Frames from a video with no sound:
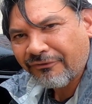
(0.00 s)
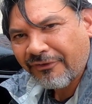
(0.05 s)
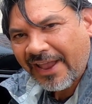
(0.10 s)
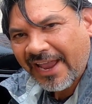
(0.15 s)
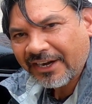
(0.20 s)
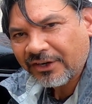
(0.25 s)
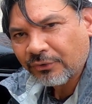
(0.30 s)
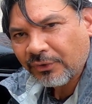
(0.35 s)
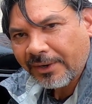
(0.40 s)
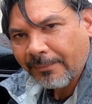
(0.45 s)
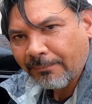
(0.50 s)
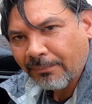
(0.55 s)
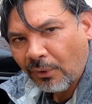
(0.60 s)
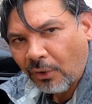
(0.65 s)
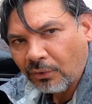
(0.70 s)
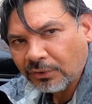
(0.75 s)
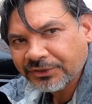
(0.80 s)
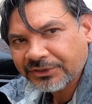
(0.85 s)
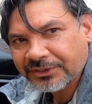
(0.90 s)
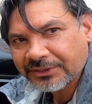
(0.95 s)
factory
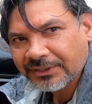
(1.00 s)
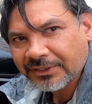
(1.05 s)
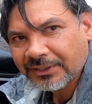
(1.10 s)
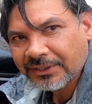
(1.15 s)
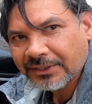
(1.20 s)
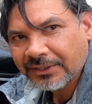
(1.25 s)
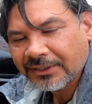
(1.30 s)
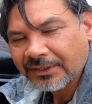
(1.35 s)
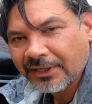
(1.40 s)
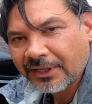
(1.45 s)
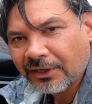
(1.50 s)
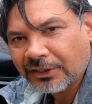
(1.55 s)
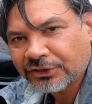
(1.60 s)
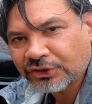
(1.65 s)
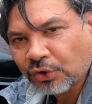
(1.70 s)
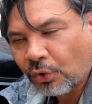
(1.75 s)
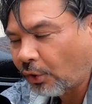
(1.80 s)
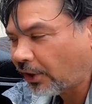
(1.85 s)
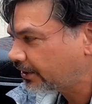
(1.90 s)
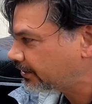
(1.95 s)
bolts that are
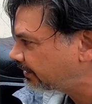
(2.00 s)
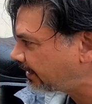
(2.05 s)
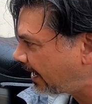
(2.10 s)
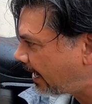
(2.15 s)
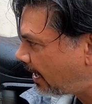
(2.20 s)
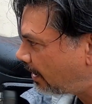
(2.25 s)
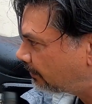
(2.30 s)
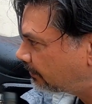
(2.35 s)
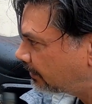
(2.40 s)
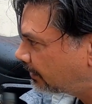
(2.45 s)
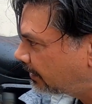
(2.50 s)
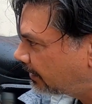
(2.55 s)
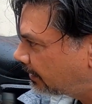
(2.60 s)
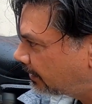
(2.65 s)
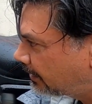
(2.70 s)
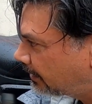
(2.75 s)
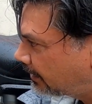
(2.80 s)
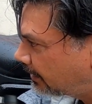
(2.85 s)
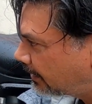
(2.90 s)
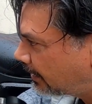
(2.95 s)
torqued down
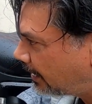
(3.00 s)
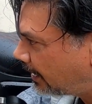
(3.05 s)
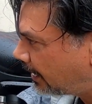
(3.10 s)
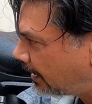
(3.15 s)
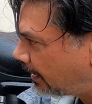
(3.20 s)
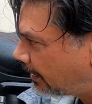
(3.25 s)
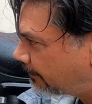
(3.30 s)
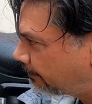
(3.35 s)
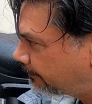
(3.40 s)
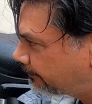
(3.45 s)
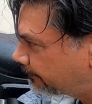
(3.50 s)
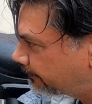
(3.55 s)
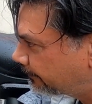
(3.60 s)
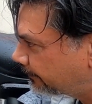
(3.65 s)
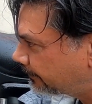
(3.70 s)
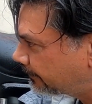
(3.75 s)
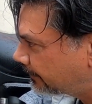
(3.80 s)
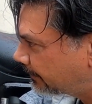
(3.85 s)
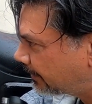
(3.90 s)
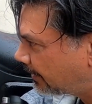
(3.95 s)

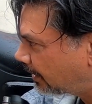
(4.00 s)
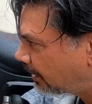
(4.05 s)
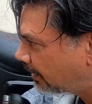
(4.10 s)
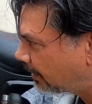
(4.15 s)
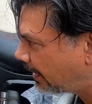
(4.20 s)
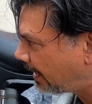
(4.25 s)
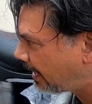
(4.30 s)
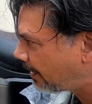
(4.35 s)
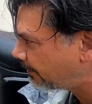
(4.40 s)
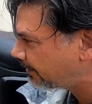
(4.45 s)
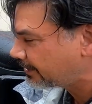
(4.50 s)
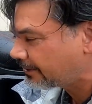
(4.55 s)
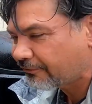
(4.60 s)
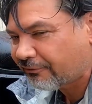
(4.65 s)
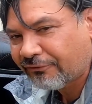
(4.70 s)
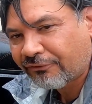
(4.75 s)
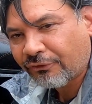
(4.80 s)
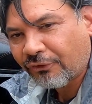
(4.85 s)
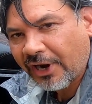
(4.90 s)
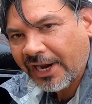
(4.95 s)
um, that are allowing the
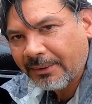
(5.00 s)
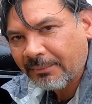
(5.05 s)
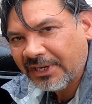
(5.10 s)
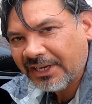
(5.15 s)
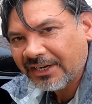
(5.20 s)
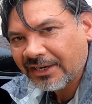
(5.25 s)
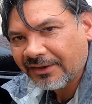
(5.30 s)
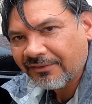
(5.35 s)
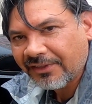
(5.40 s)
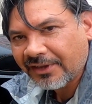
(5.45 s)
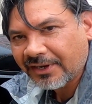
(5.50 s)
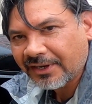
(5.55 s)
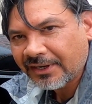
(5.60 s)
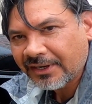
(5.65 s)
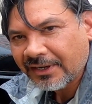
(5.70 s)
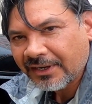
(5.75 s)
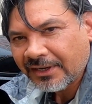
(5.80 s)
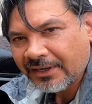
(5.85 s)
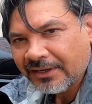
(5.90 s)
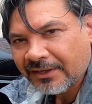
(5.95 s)
framing of the,
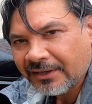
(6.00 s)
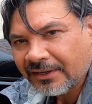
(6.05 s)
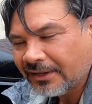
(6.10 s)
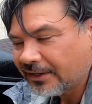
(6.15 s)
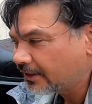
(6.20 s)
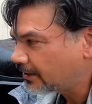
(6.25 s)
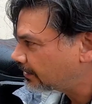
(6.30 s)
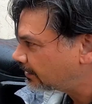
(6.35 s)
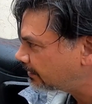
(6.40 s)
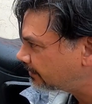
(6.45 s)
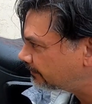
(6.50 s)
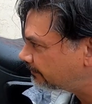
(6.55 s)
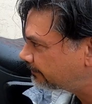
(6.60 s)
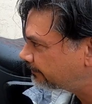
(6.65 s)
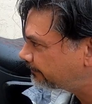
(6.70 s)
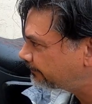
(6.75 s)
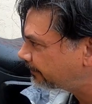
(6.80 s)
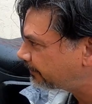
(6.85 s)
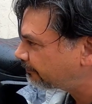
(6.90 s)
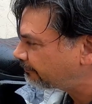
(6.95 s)

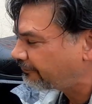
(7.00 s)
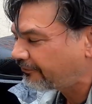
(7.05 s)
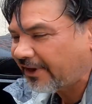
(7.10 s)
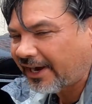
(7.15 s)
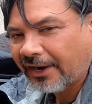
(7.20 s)
uh,